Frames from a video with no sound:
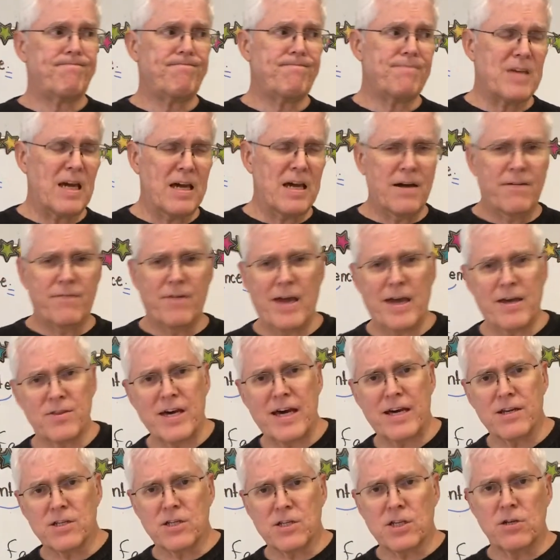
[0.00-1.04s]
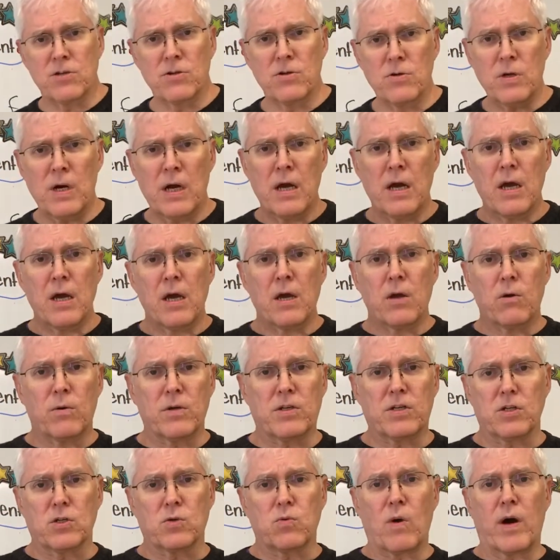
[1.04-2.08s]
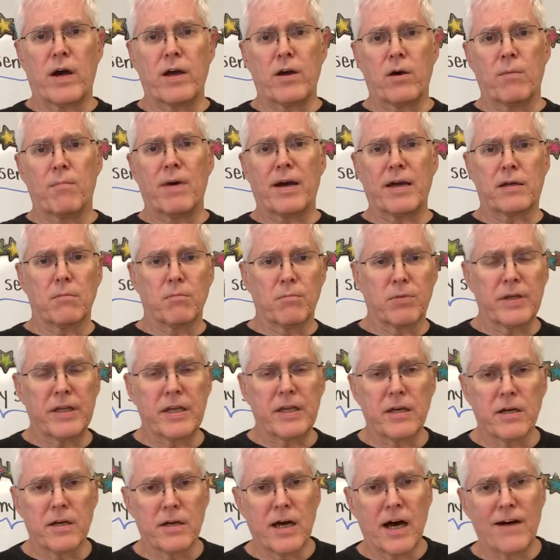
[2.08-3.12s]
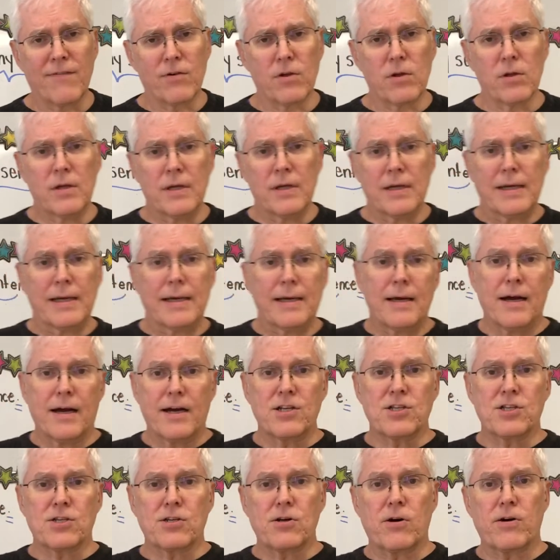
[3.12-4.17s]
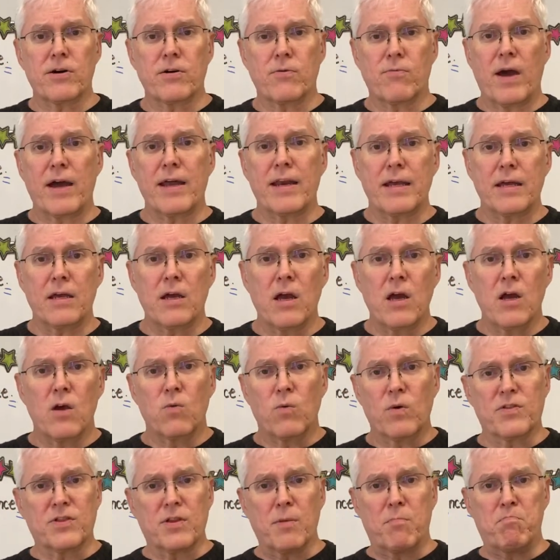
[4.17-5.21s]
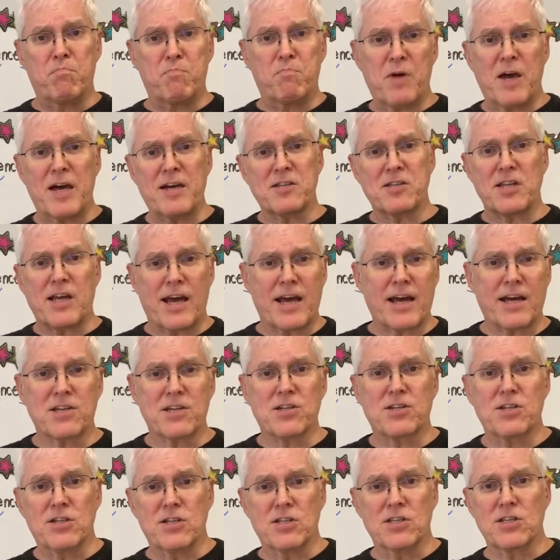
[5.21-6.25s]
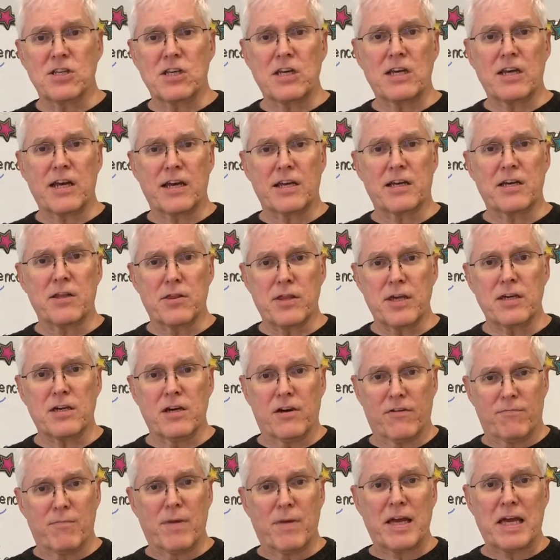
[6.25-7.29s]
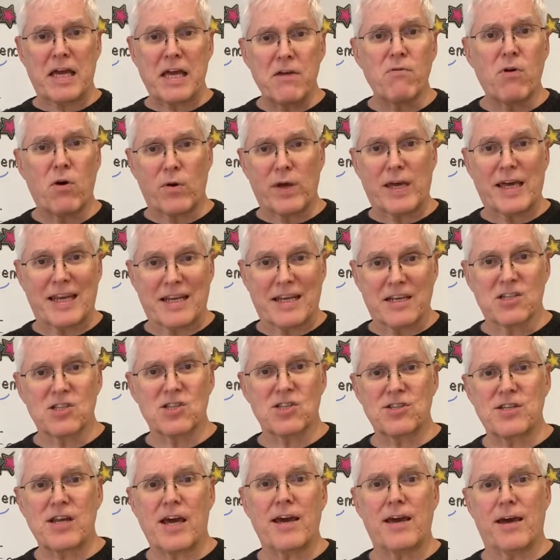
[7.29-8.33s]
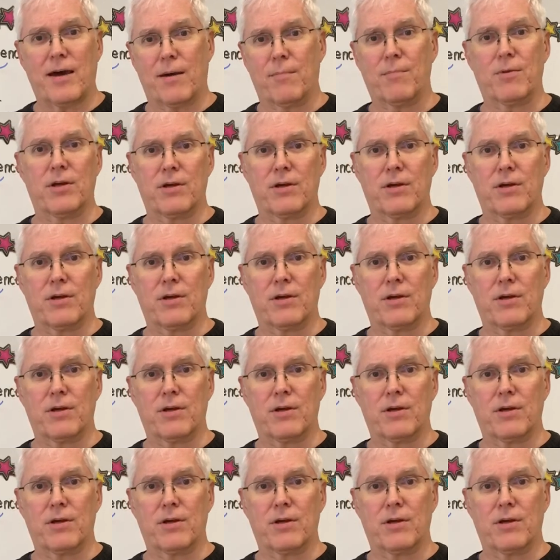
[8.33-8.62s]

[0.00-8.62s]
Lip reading: I've had that too, which is why on my completed novel, I started writing with the best action scene I could think of, my hero getting stabbed.